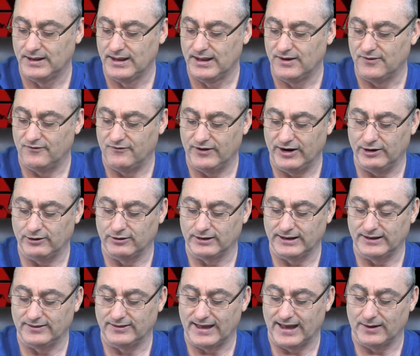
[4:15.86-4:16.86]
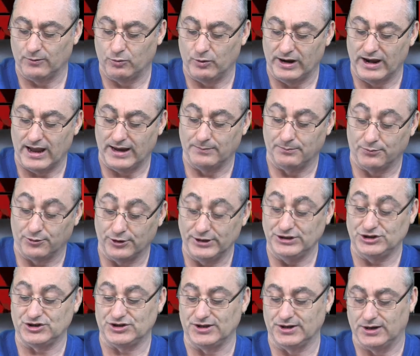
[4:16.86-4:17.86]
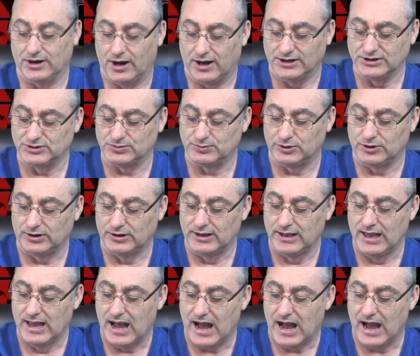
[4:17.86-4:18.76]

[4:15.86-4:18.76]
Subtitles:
Verily, that when I preach the gospel,